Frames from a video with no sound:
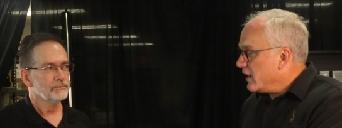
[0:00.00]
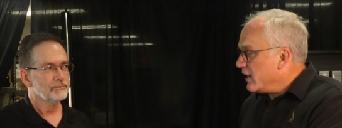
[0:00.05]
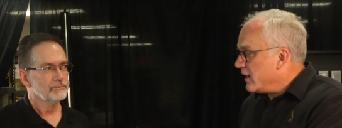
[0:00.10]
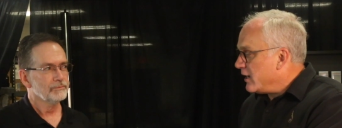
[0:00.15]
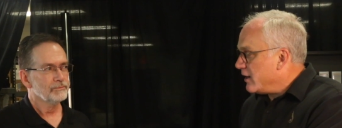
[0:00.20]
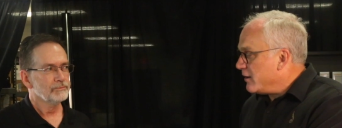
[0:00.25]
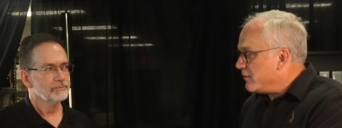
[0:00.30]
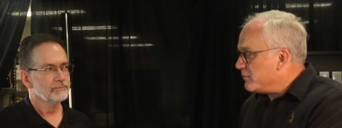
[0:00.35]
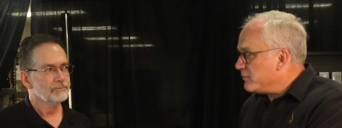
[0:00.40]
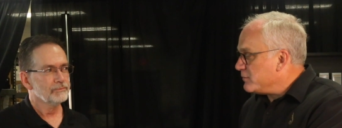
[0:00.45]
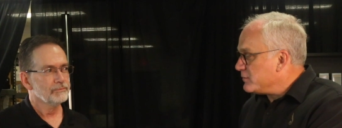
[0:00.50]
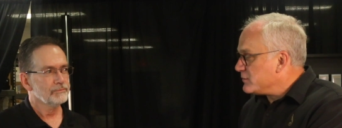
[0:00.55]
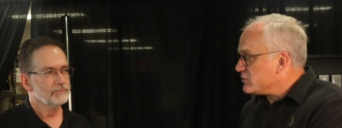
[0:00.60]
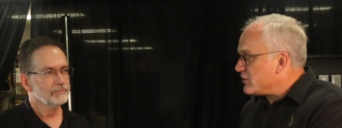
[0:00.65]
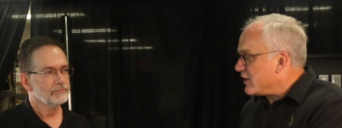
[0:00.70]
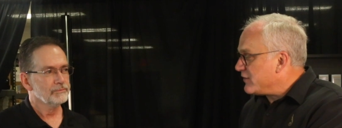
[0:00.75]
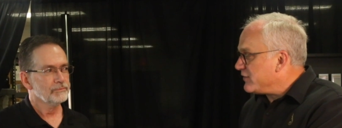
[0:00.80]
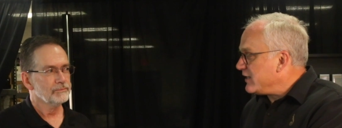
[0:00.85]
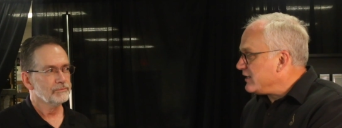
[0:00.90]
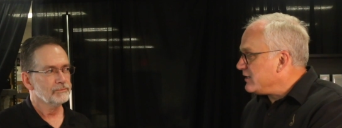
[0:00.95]
Speaker 1: Um,
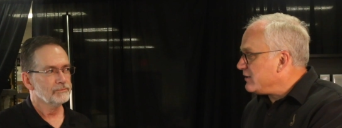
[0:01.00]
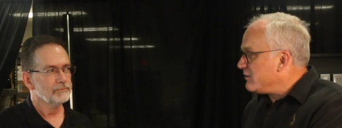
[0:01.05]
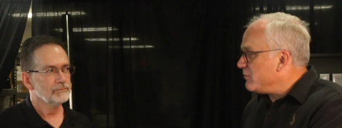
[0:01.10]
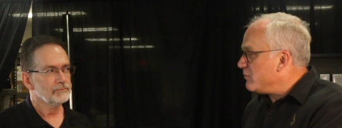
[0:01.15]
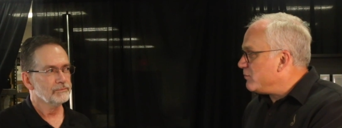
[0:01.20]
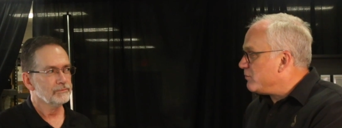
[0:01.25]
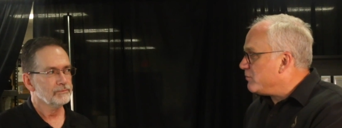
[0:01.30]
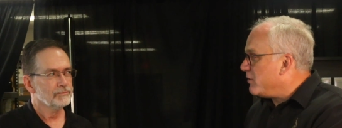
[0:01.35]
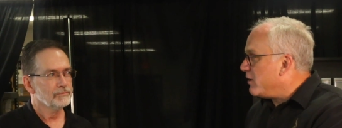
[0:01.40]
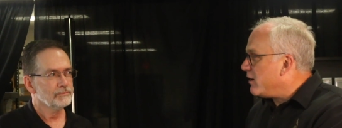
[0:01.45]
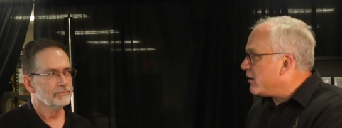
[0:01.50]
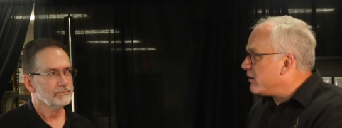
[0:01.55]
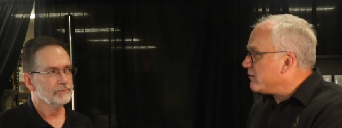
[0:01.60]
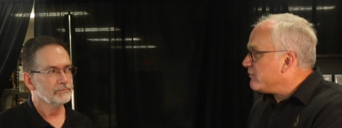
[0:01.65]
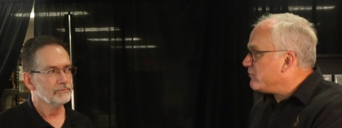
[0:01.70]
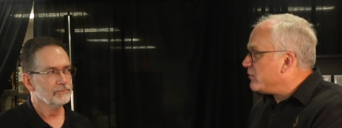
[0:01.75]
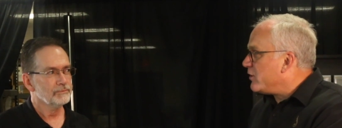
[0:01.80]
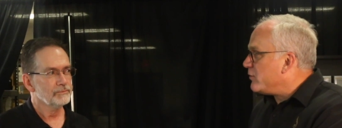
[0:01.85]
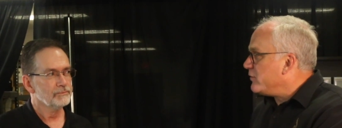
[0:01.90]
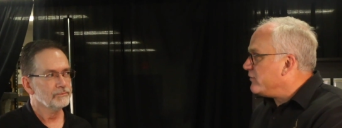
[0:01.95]
so I think part
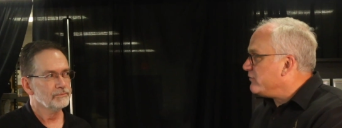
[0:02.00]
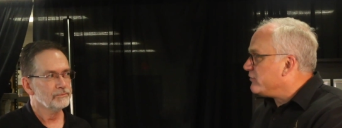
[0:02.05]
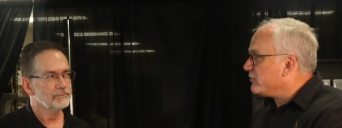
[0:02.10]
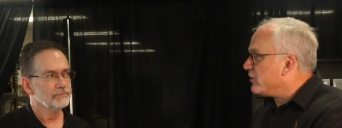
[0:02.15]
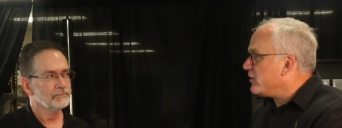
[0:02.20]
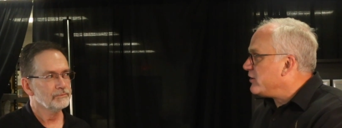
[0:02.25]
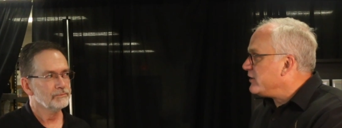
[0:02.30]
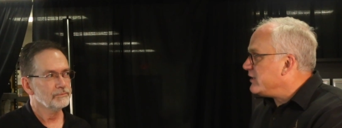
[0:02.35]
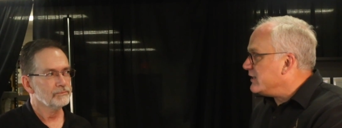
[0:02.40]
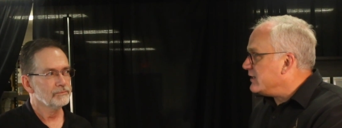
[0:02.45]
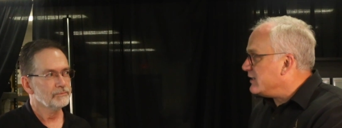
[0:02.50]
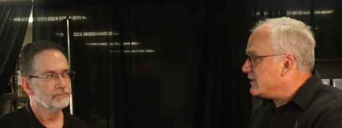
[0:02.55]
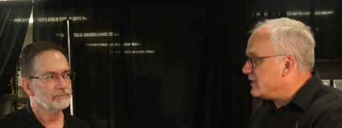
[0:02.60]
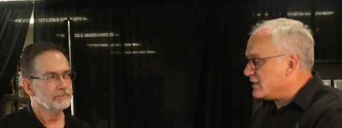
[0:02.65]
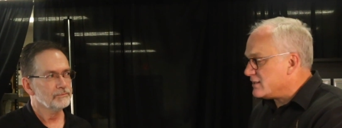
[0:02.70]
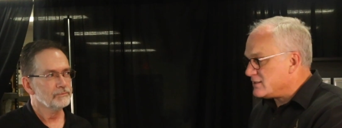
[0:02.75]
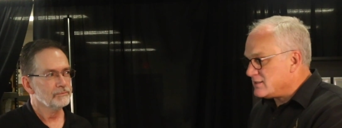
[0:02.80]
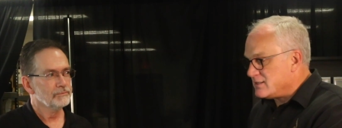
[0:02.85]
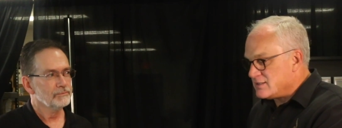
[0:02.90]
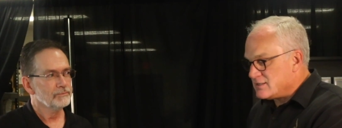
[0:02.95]
of what we've learned in
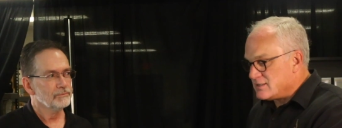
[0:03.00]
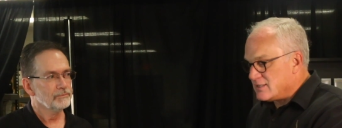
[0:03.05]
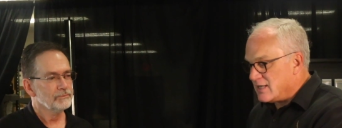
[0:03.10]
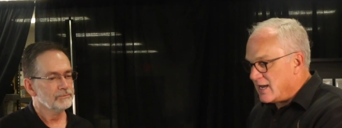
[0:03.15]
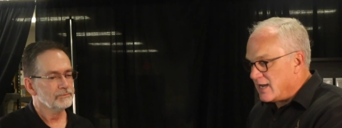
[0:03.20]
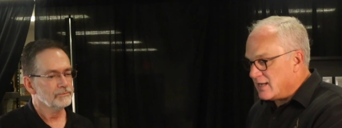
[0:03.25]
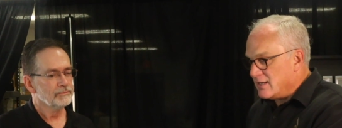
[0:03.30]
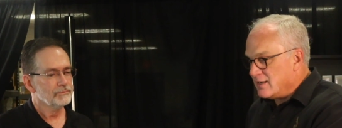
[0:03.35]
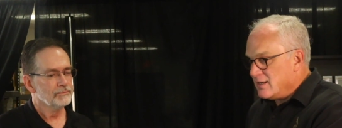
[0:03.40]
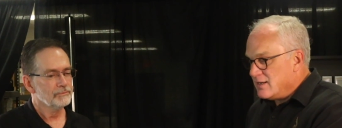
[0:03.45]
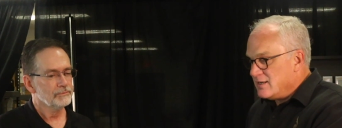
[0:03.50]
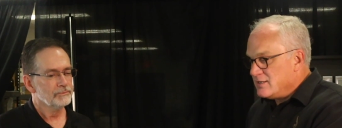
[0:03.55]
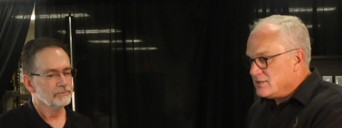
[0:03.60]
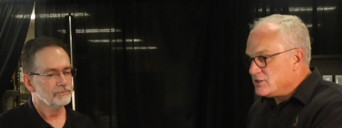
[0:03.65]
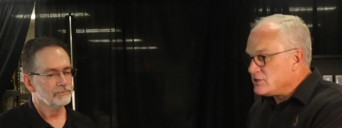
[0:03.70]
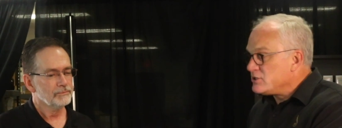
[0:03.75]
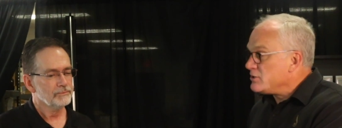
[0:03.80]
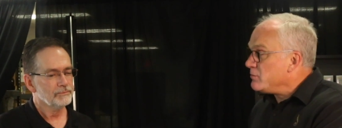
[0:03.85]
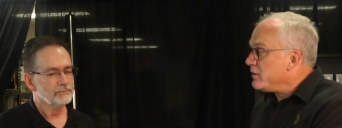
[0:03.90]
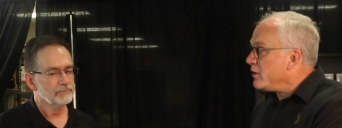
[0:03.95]
this is that
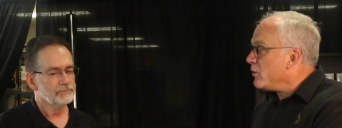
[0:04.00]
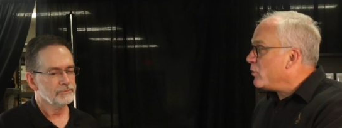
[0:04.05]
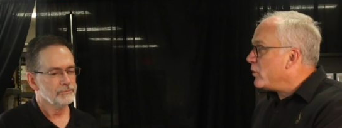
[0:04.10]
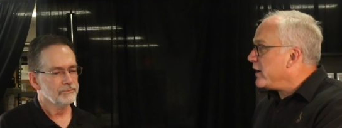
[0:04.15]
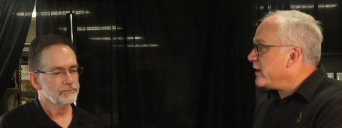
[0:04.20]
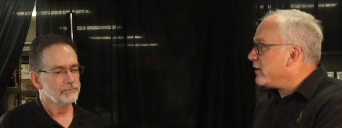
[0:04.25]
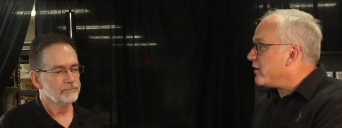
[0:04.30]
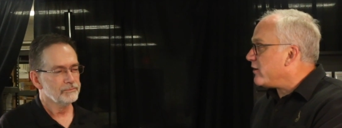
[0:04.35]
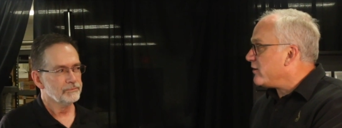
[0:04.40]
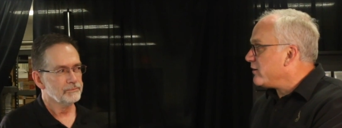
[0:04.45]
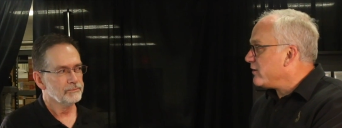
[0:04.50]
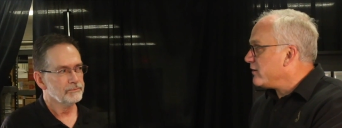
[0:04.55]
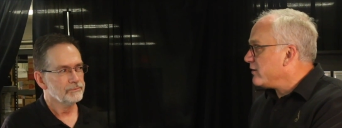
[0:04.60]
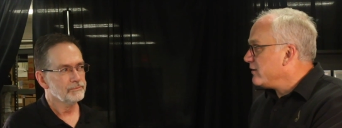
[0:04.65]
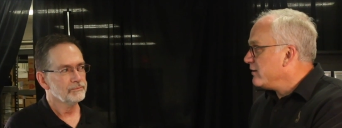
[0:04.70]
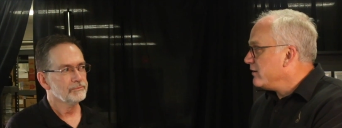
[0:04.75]
just to be aware.